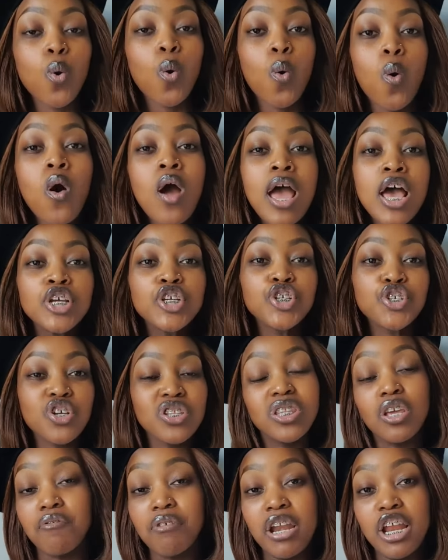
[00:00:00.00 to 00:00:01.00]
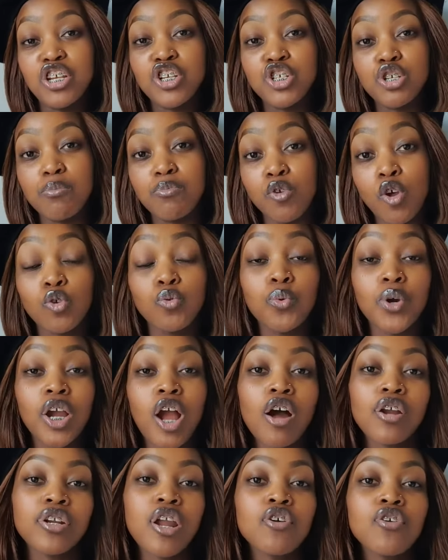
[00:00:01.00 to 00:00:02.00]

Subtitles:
or should the relationship not work out,